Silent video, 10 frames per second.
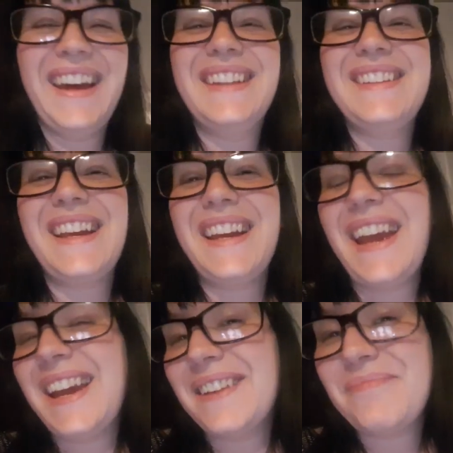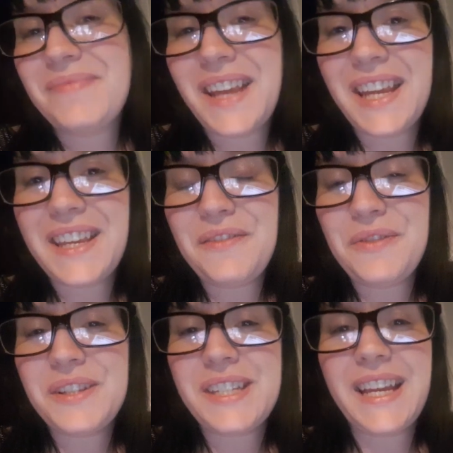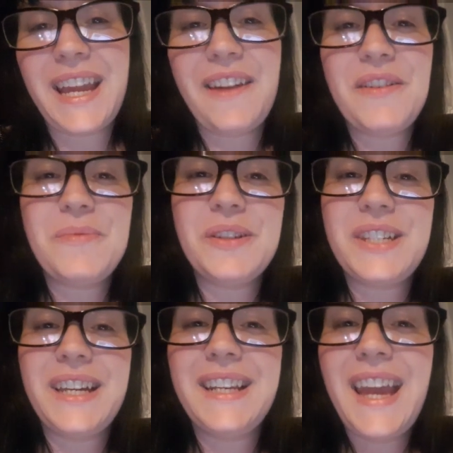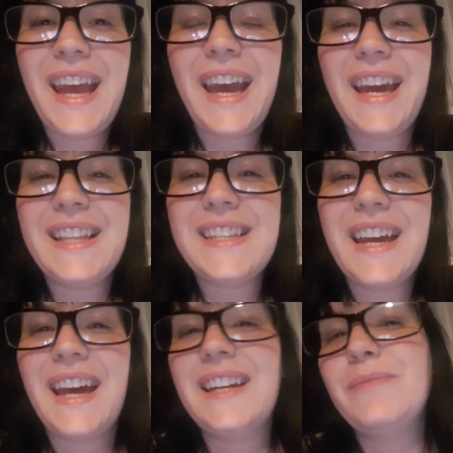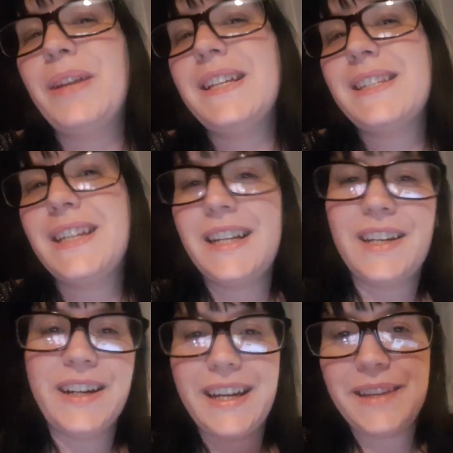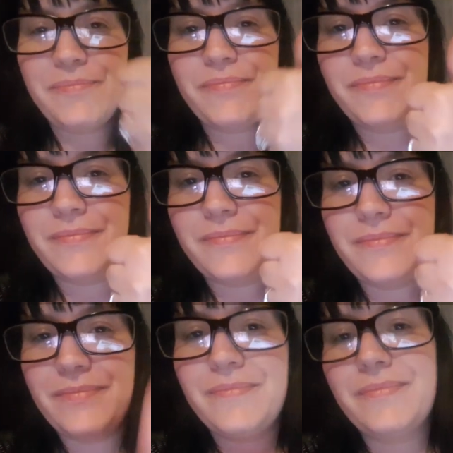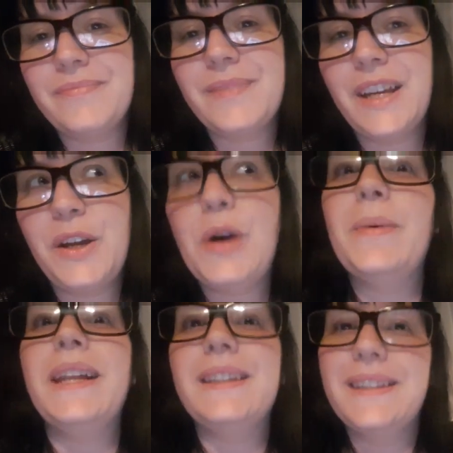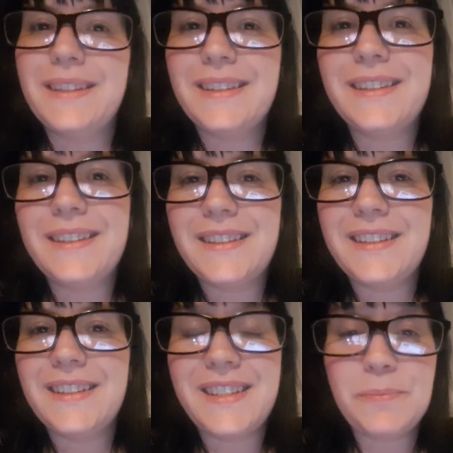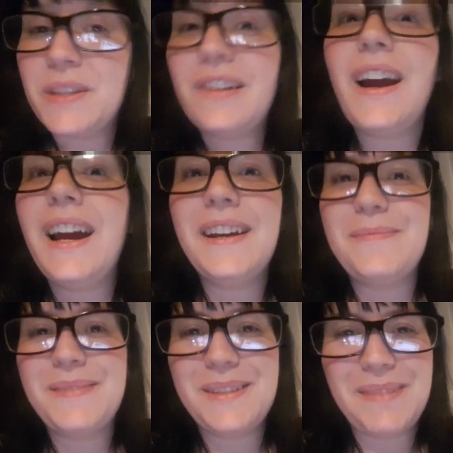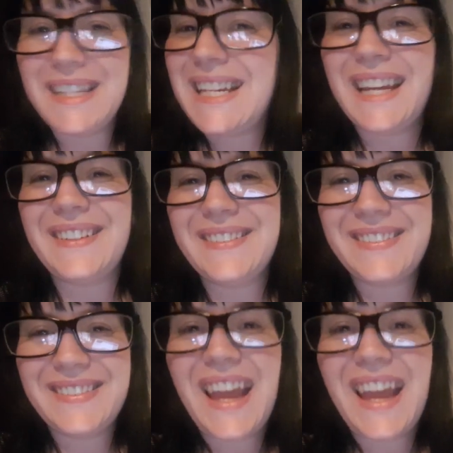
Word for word: and uh, yeah, thank you for watching. Carry on watching, and and please click like and comment, subscribe to my channel.